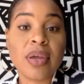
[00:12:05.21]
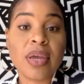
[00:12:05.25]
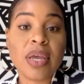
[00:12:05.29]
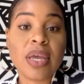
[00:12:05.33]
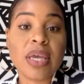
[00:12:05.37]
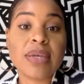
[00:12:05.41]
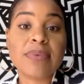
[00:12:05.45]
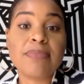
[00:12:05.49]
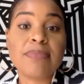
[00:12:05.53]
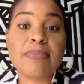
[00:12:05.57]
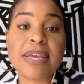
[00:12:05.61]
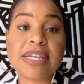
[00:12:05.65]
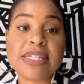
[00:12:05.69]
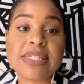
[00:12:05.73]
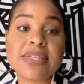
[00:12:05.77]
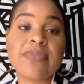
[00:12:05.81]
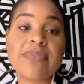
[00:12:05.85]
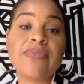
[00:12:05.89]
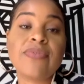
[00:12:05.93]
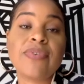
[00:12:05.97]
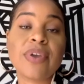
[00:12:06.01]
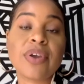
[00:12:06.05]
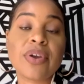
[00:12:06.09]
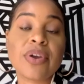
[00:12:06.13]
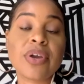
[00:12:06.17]
It makes it
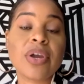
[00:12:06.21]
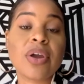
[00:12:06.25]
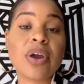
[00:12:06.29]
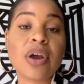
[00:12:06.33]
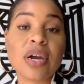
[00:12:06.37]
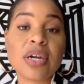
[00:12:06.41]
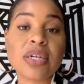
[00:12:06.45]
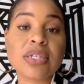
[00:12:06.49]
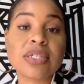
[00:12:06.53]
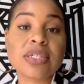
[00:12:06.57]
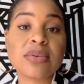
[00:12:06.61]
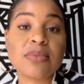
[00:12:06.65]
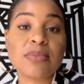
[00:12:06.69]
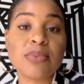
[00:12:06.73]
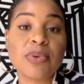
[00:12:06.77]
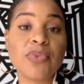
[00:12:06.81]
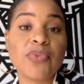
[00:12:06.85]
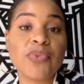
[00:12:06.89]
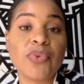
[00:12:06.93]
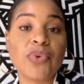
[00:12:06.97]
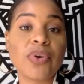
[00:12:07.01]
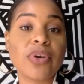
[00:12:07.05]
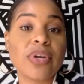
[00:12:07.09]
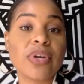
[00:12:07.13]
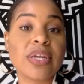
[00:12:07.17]
really hard to move
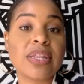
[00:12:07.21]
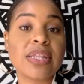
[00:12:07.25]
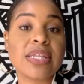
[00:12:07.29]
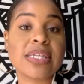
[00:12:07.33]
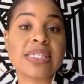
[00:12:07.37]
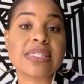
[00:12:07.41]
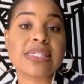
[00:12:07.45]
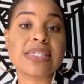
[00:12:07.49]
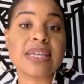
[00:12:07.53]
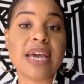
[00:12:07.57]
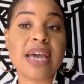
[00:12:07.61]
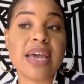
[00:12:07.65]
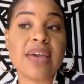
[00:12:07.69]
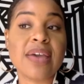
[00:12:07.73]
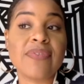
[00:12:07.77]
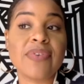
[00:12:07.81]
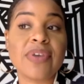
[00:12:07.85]
forward in this life.